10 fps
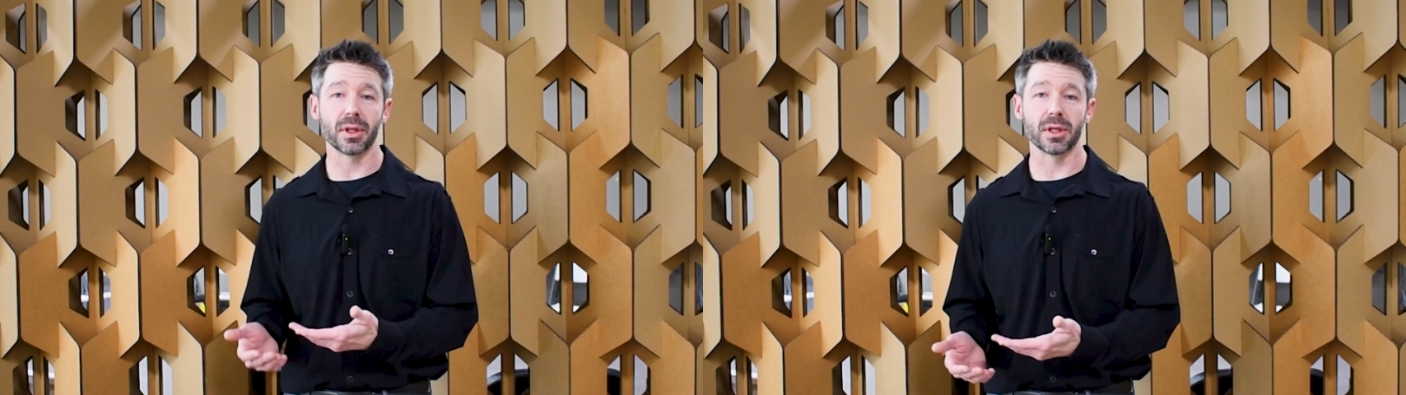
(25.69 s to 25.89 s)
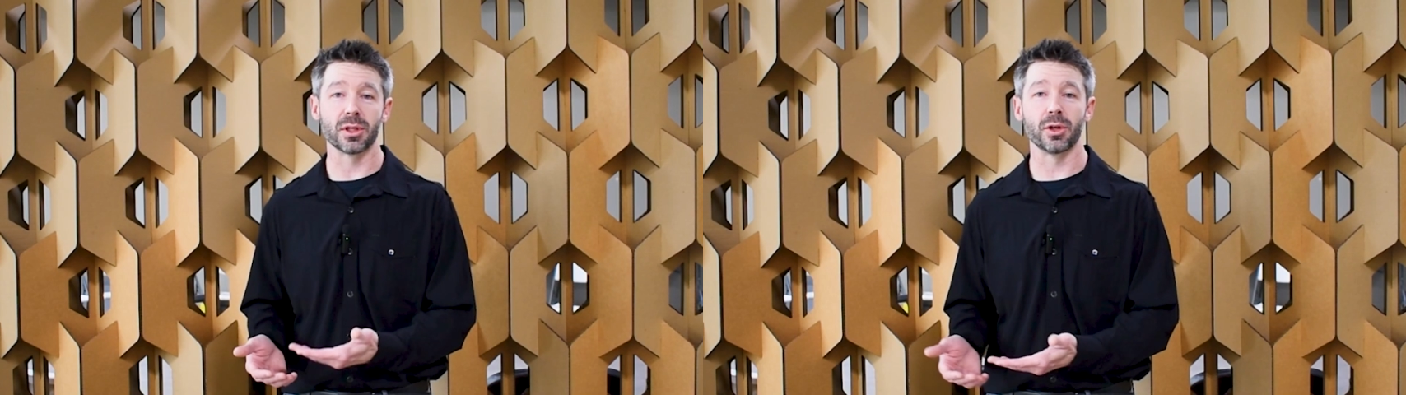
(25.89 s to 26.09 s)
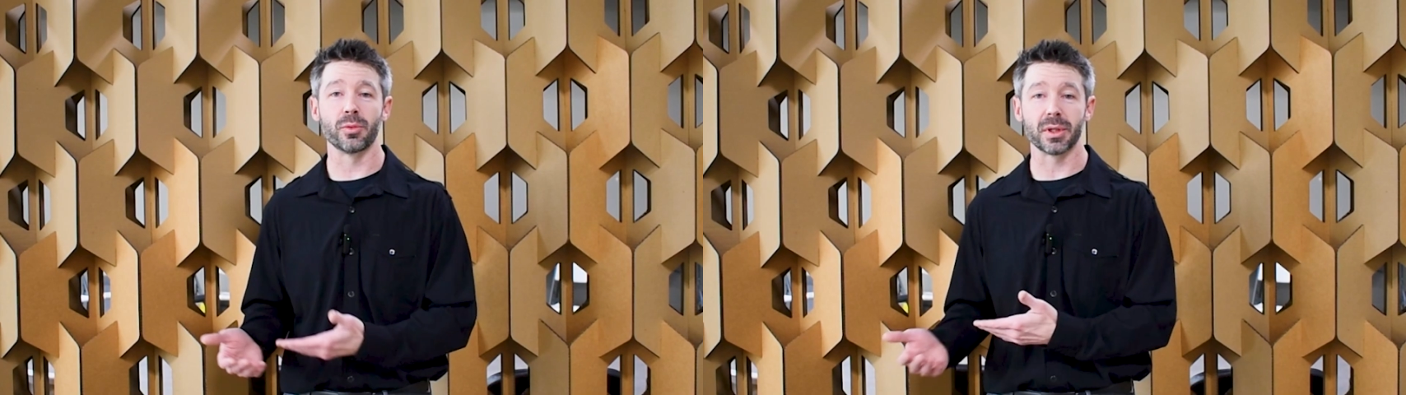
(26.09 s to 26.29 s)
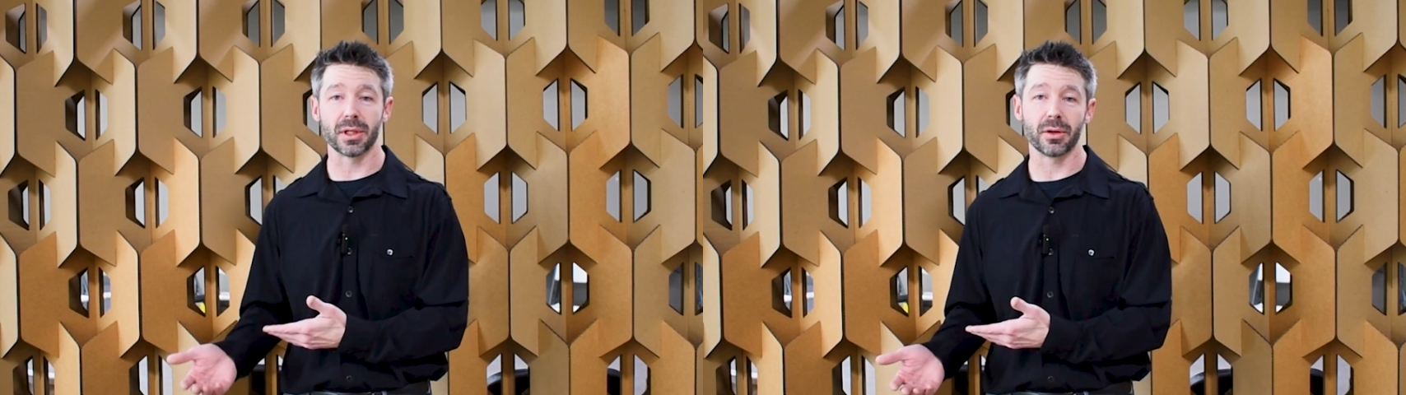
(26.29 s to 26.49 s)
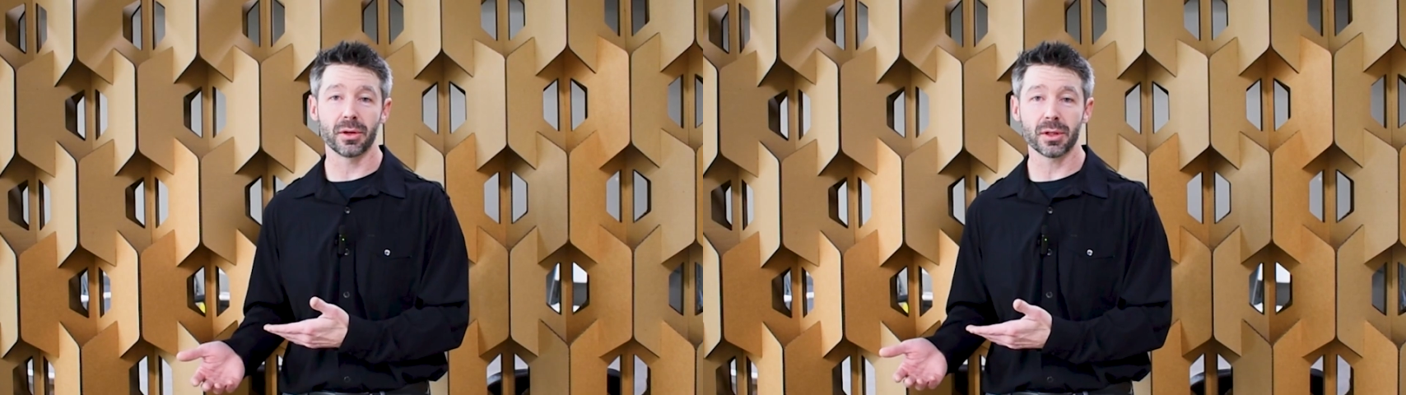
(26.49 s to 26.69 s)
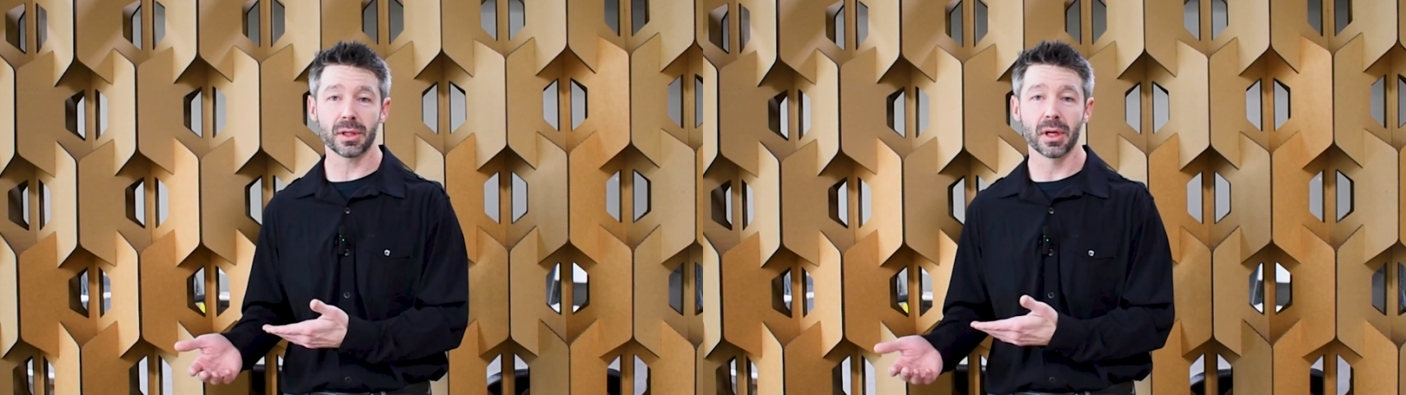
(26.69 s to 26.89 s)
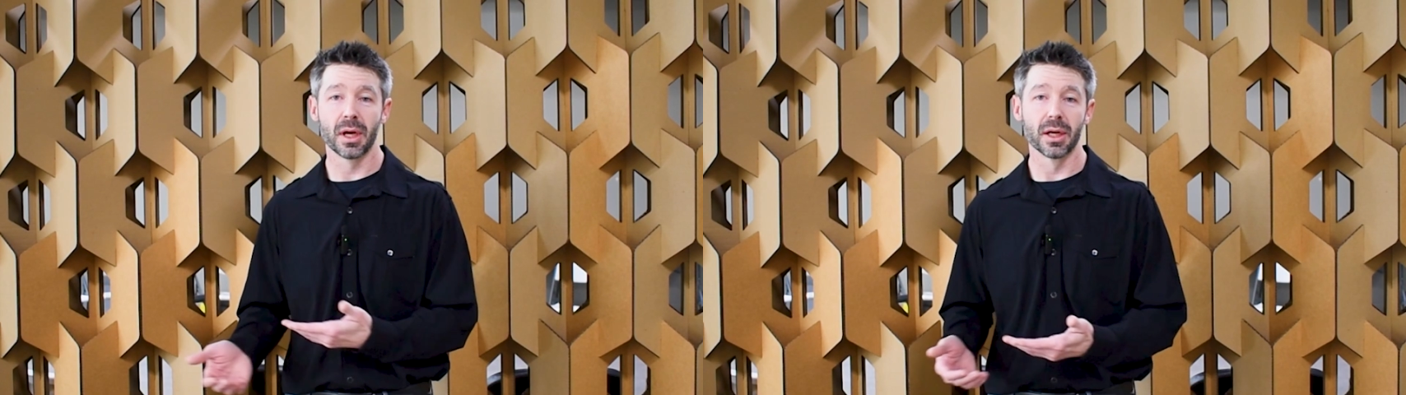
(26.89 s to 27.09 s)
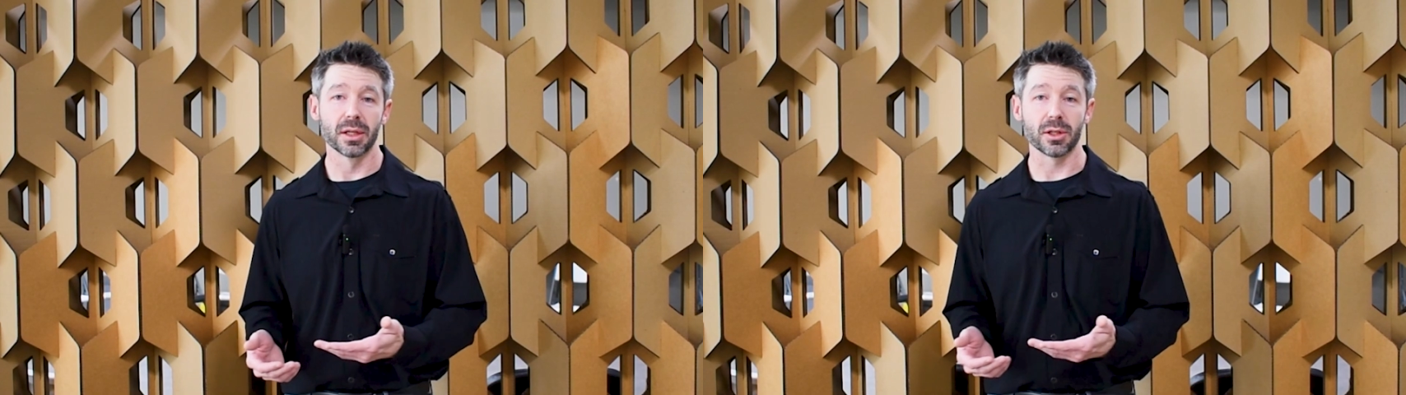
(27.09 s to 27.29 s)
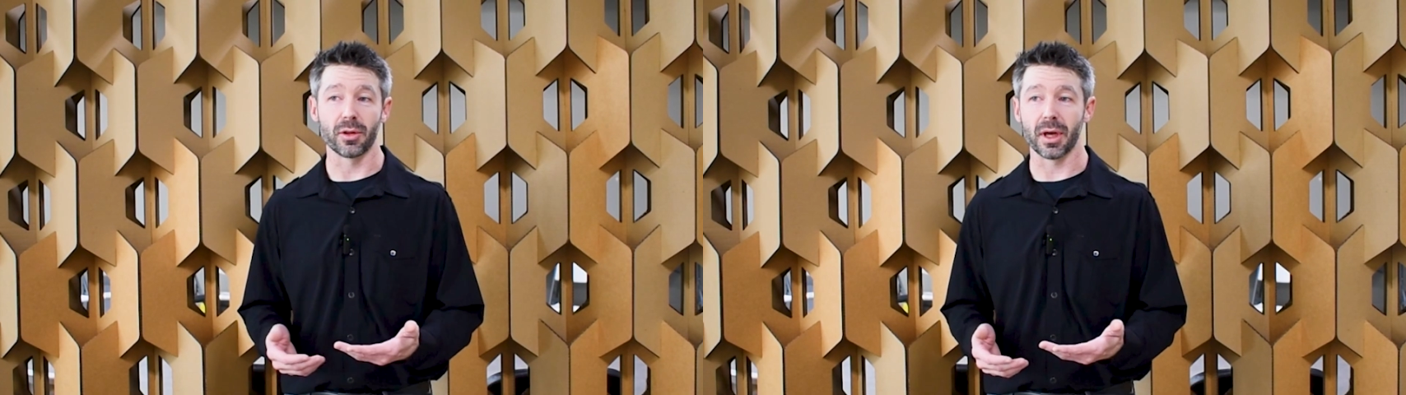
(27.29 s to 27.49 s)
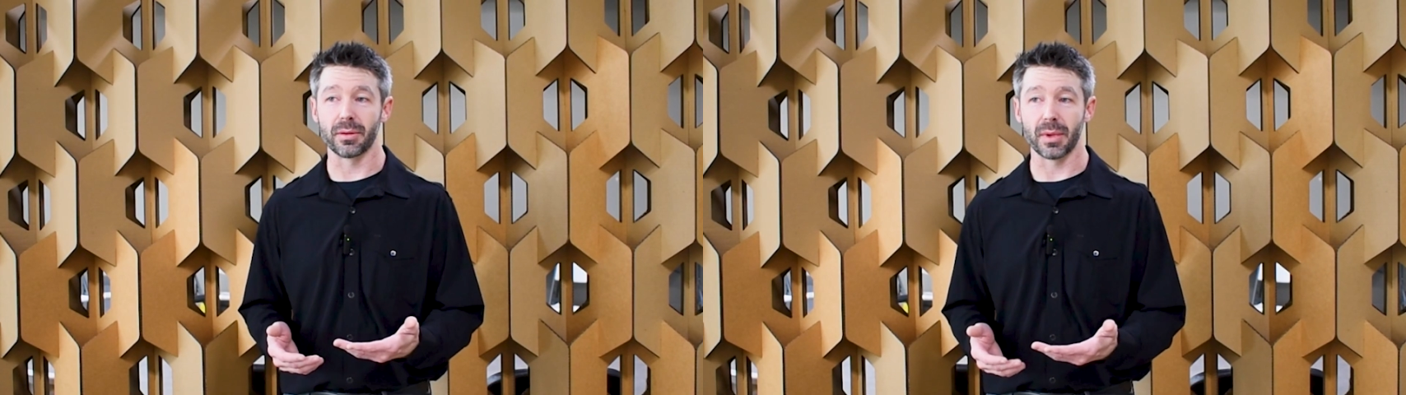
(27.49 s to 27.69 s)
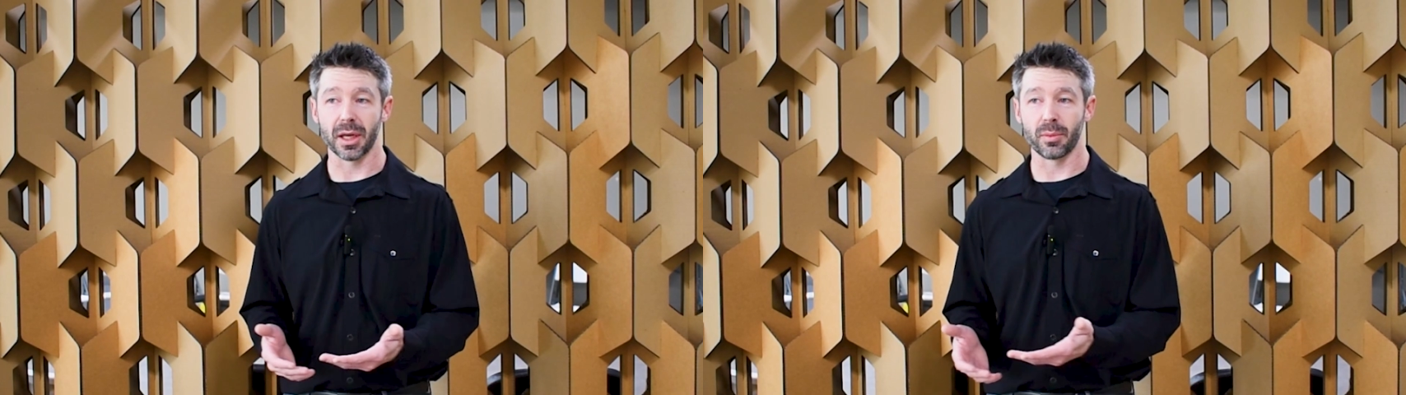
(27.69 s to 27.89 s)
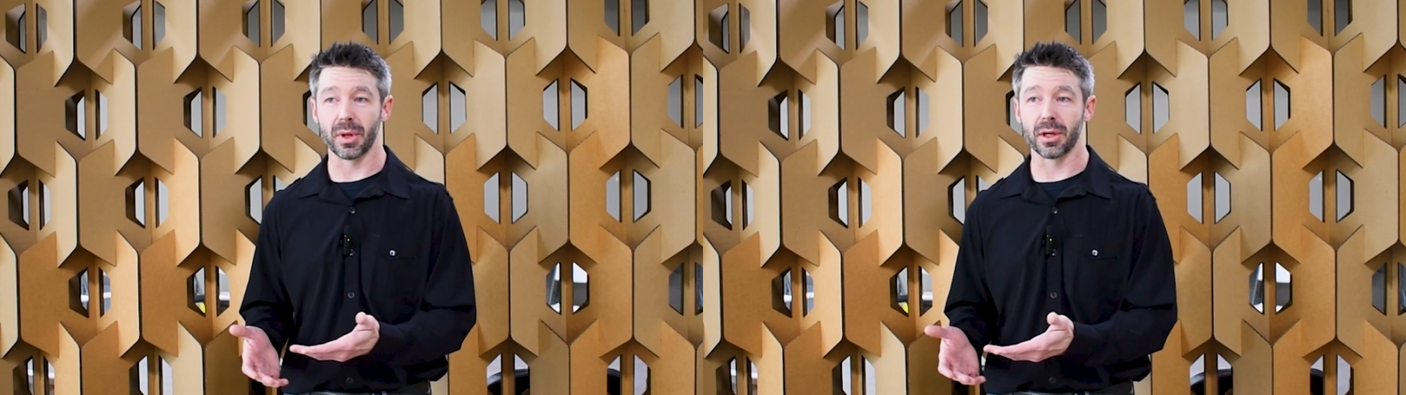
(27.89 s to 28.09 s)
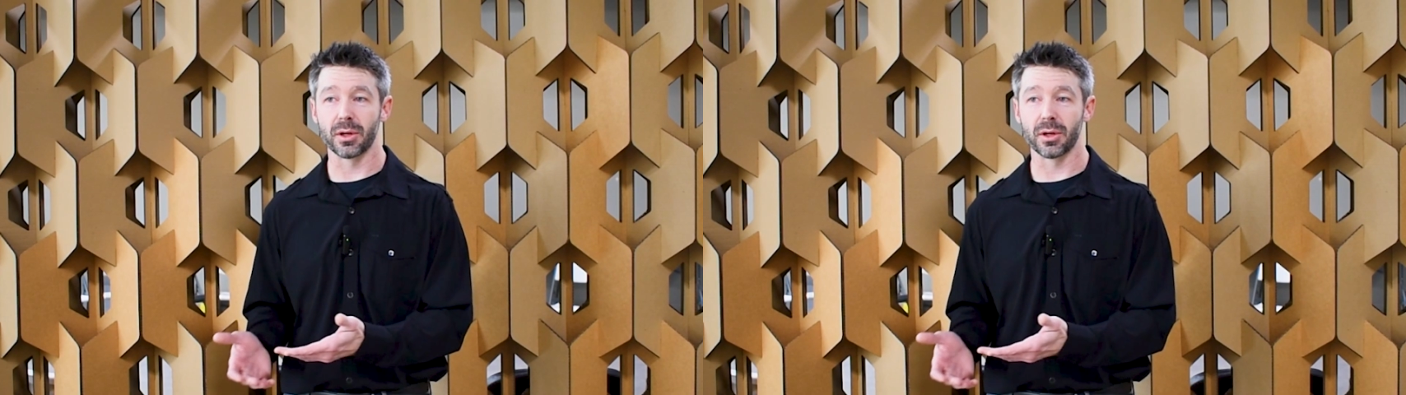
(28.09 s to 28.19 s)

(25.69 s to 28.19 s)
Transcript: to these new materials so that they can be